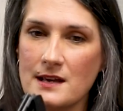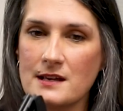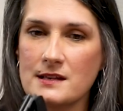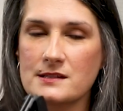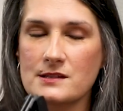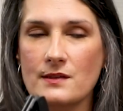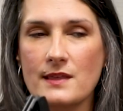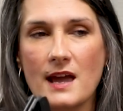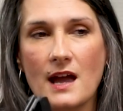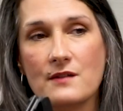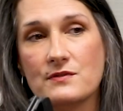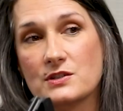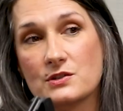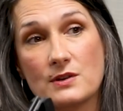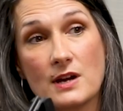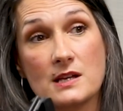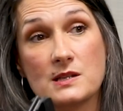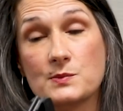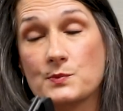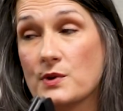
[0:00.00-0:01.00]
so they have to
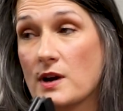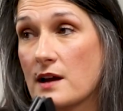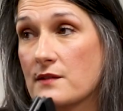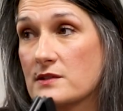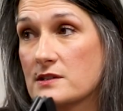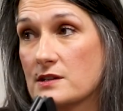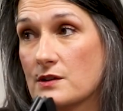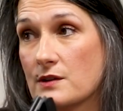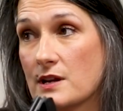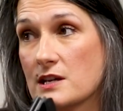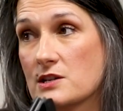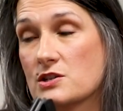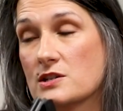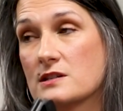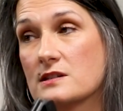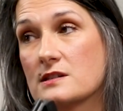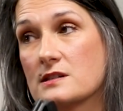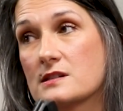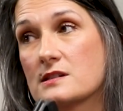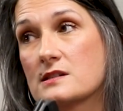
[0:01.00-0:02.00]
raise private
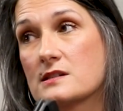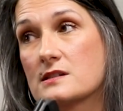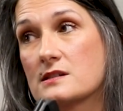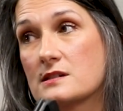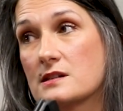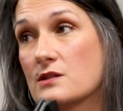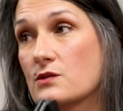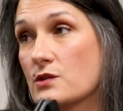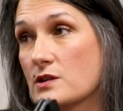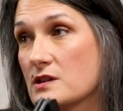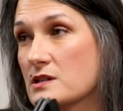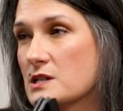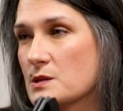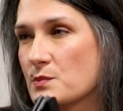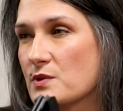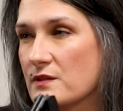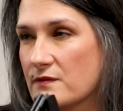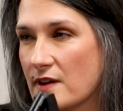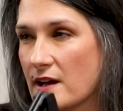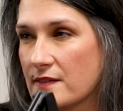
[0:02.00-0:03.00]
donations in order to
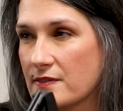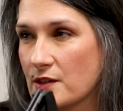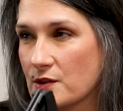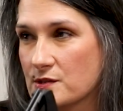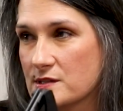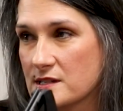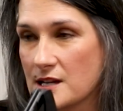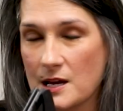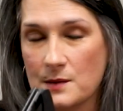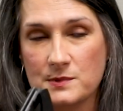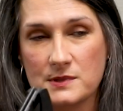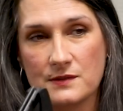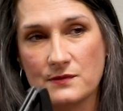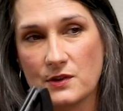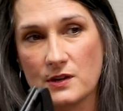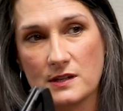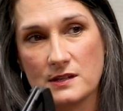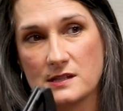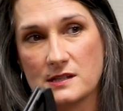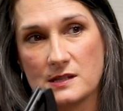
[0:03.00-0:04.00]
provide those types of
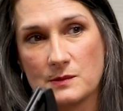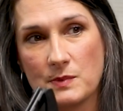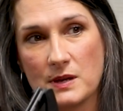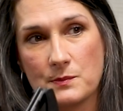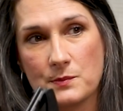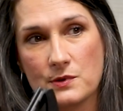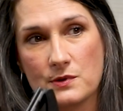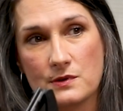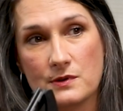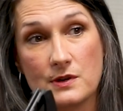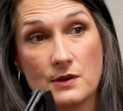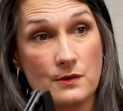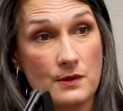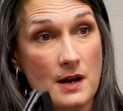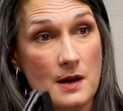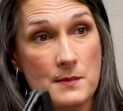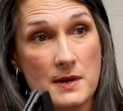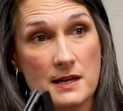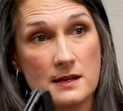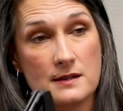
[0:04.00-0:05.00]
goods to people who
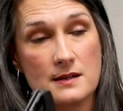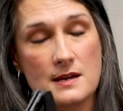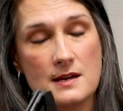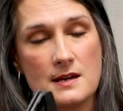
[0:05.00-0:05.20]
come in.